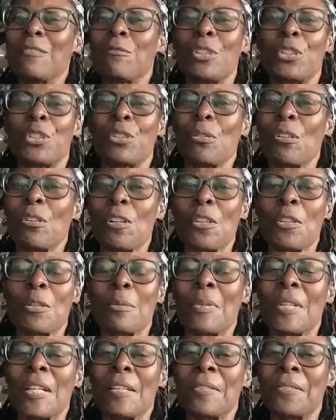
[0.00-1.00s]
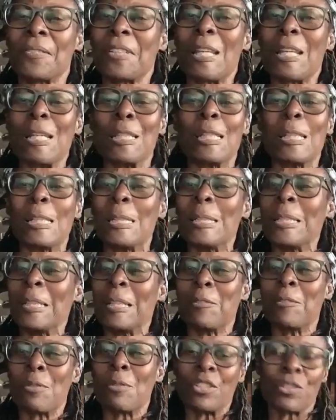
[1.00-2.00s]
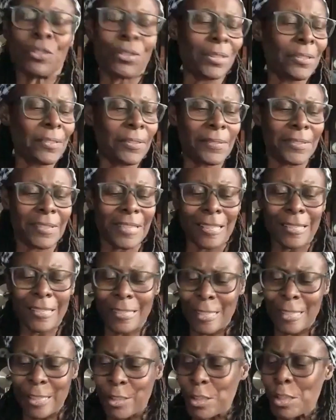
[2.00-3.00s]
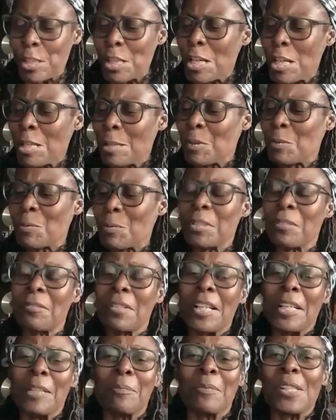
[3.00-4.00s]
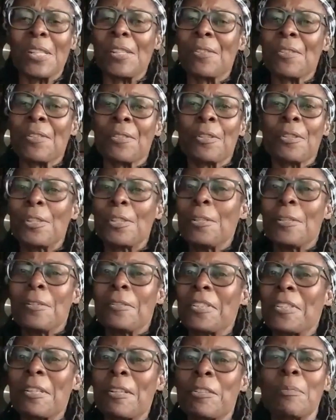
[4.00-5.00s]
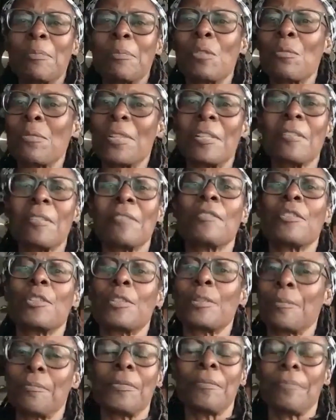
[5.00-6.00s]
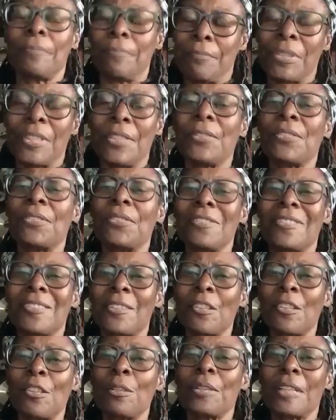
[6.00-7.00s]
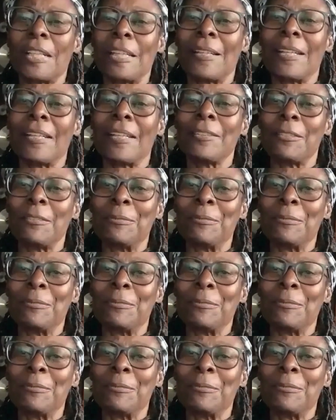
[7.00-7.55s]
I wish you all the best. And any questions at any time you want to write me or text me or whatever, please do so. Okay.